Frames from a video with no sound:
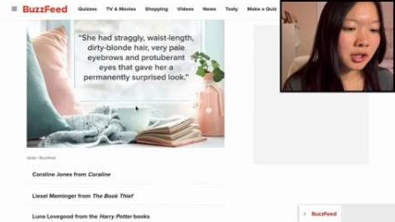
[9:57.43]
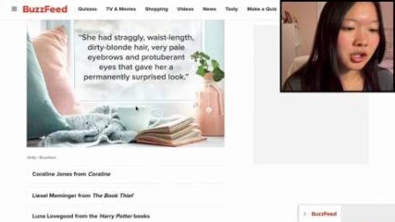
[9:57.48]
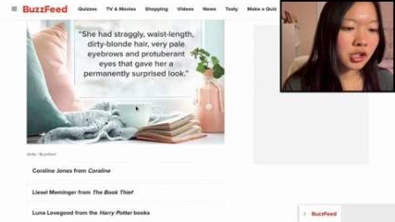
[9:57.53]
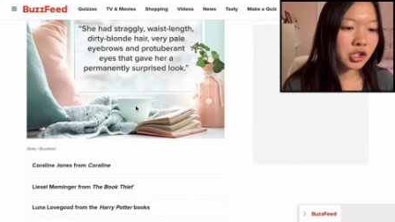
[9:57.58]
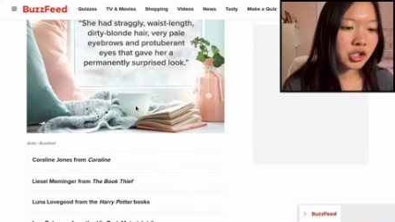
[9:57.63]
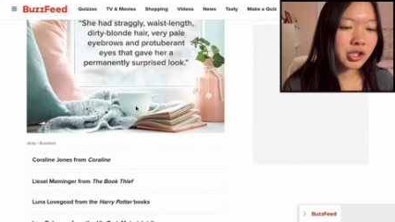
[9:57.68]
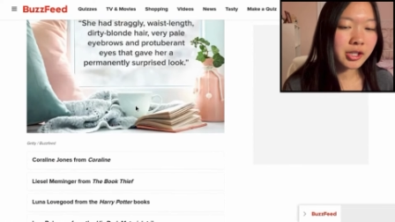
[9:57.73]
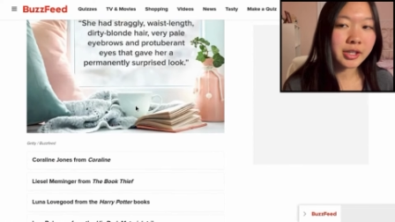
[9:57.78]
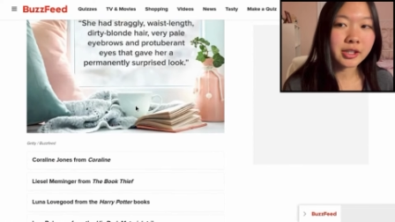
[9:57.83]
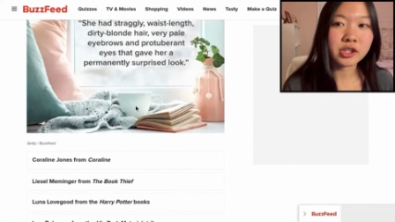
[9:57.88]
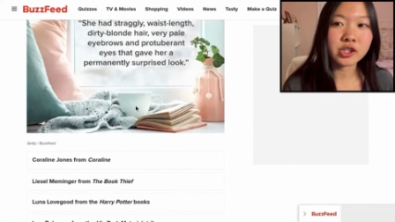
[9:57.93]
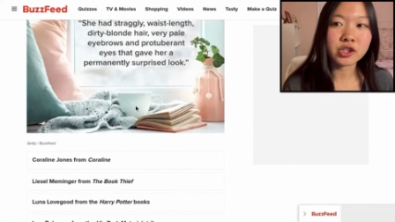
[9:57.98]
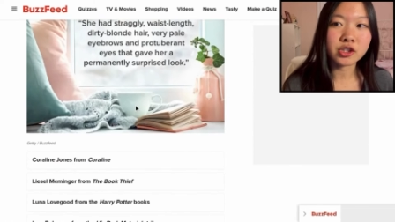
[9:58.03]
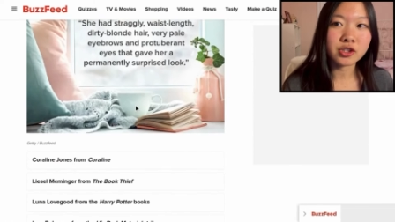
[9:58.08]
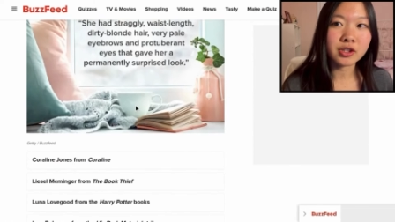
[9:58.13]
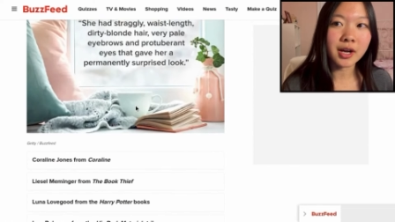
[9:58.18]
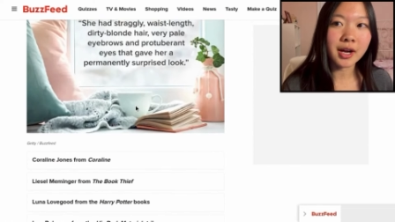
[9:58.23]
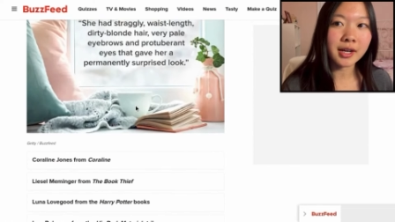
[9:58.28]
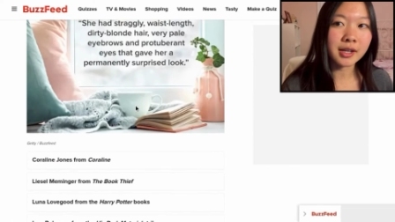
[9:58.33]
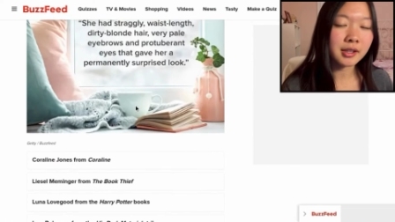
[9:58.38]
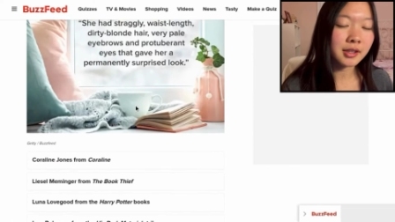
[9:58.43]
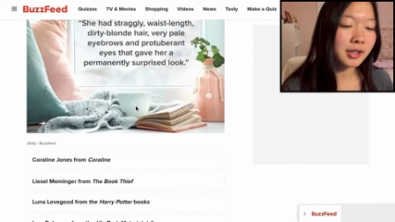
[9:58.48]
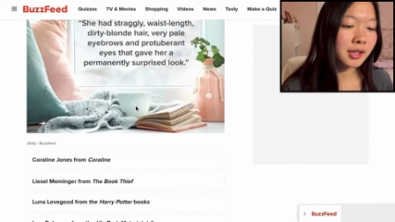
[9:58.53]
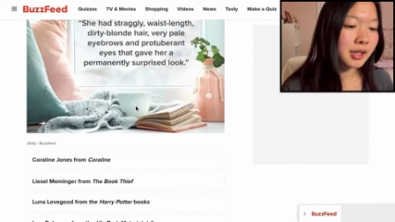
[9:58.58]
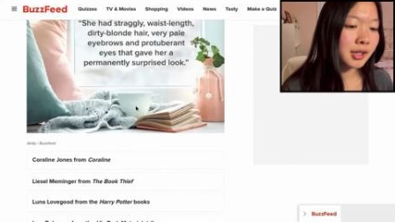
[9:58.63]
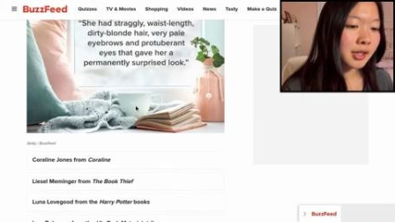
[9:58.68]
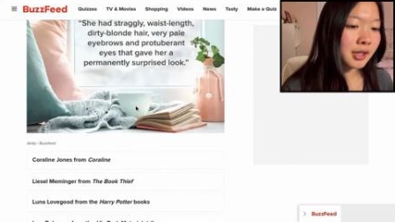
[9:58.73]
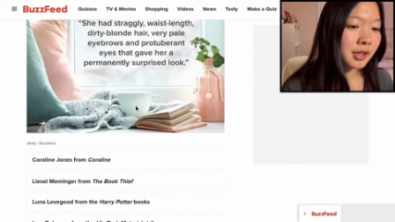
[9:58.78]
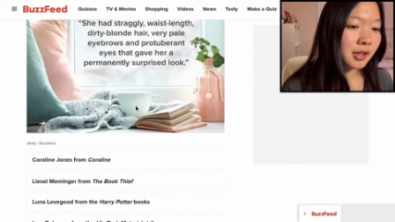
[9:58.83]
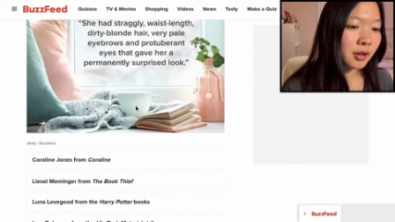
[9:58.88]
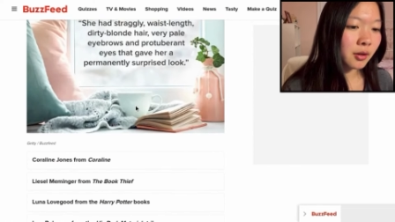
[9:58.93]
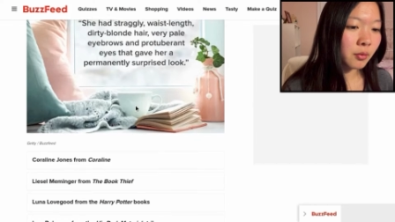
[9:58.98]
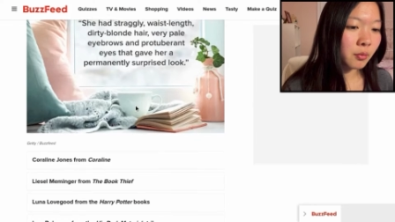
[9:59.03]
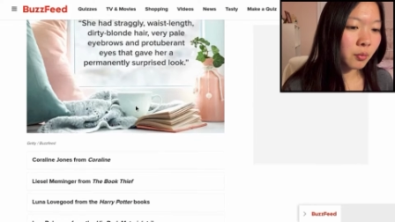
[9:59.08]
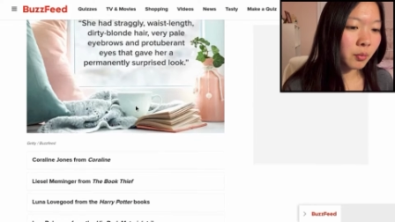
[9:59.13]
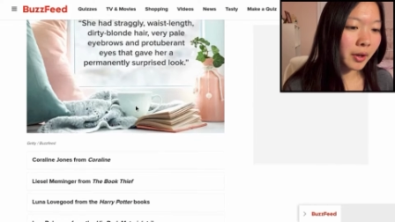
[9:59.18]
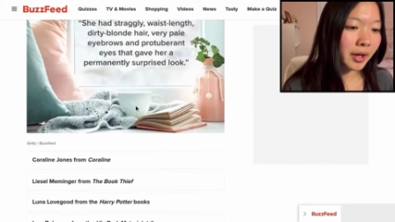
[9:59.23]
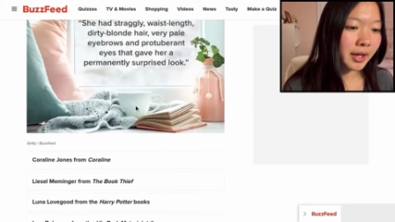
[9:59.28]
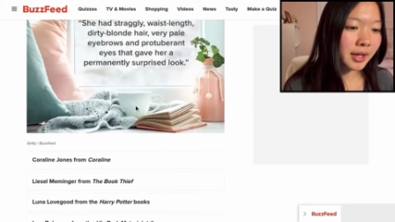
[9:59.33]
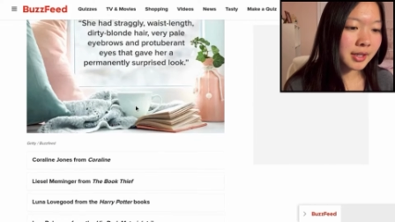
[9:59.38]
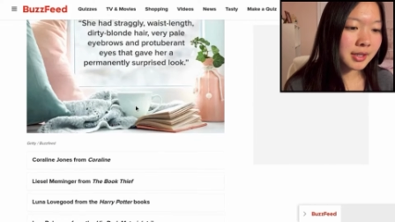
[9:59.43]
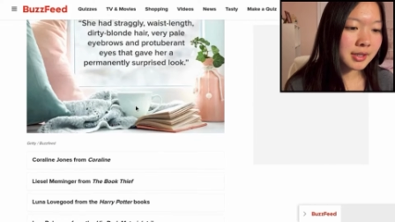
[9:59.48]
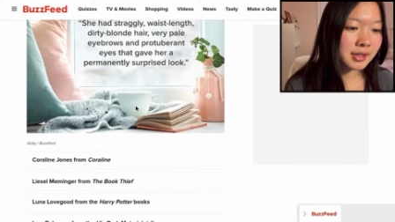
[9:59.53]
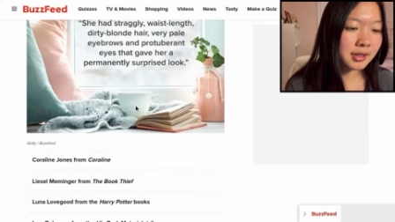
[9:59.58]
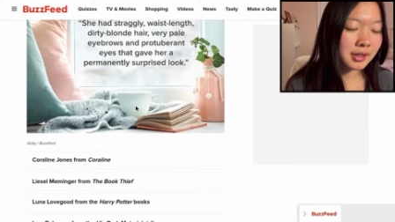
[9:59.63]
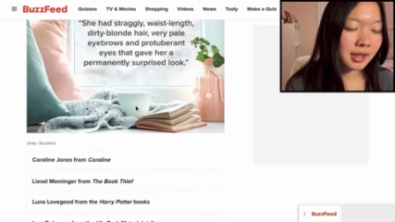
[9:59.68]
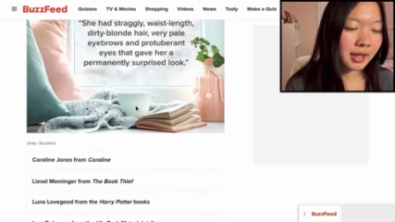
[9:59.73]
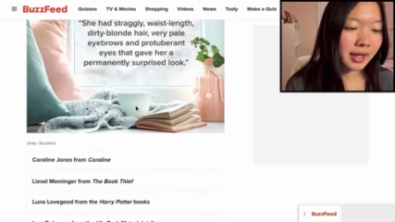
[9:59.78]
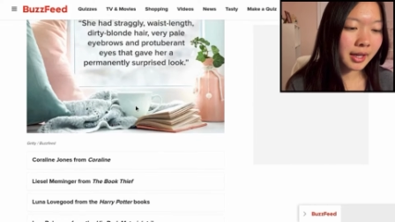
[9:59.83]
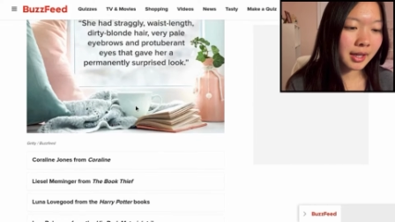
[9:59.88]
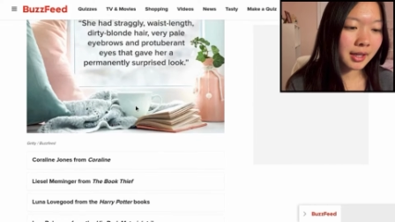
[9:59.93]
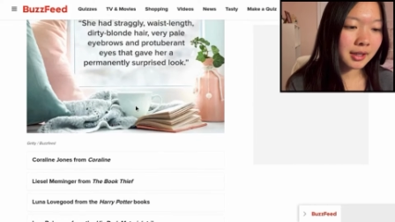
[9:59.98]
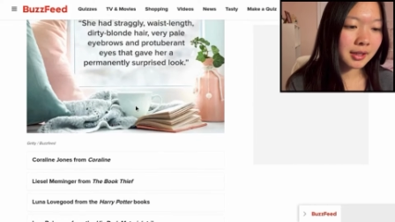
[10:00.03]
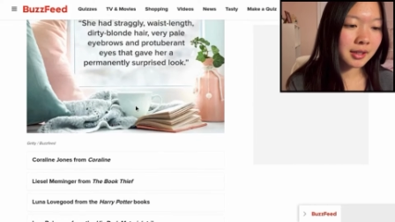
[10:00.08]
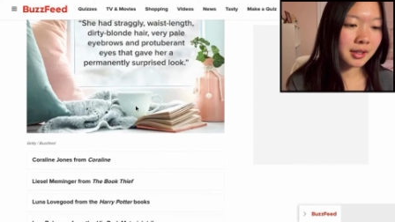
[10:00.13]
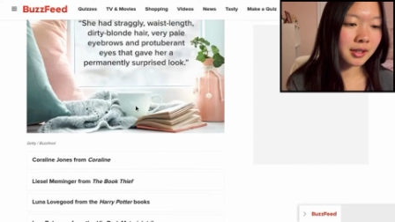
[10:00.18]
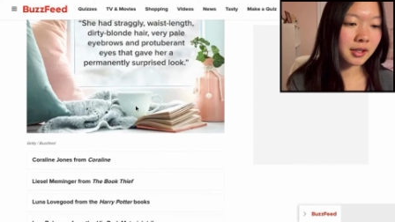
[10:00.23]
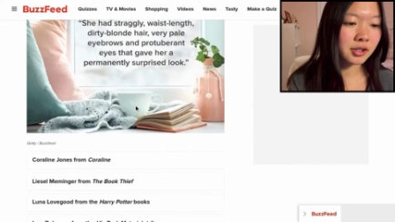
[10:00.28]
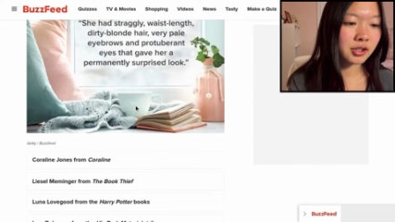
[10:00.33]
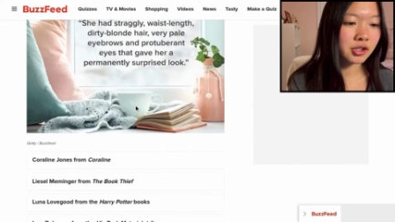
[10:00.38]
She had straggly, waist length,